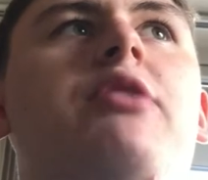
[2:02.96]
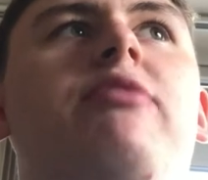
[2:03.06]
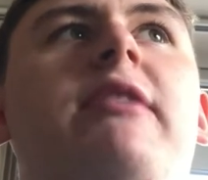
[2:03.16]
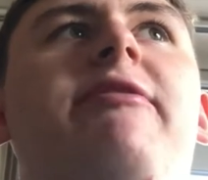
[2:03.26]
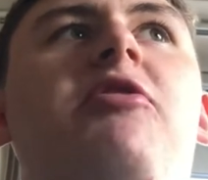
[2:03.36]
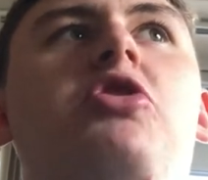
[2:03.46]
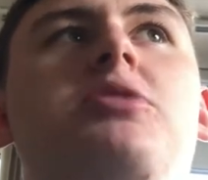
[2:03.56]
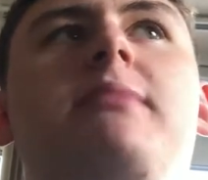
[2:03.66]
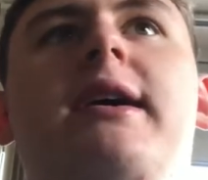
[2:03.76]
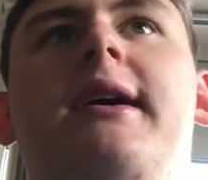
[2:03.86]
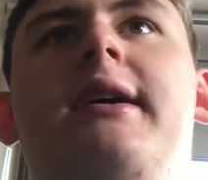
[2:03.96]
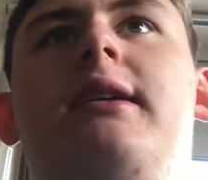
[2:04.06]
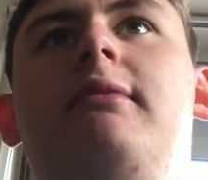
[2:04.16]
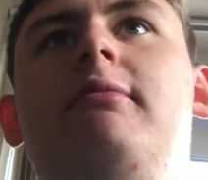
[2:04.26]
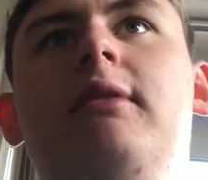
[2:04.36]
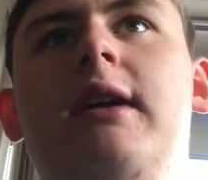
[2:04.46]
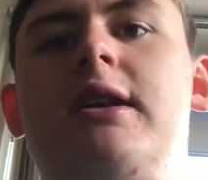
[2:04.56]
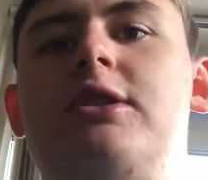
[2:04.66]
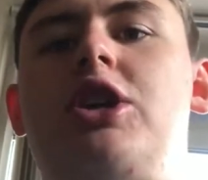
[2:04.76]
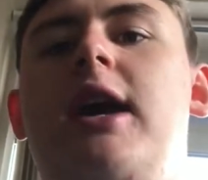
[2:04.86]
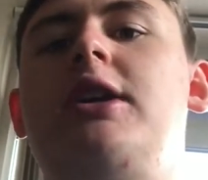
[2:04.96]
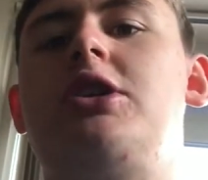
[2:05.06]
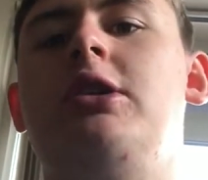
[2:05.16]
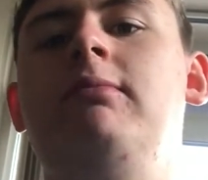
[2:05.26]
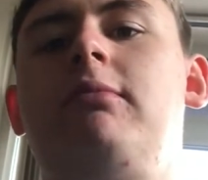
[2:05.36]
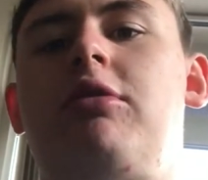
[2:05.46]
of reinforce my education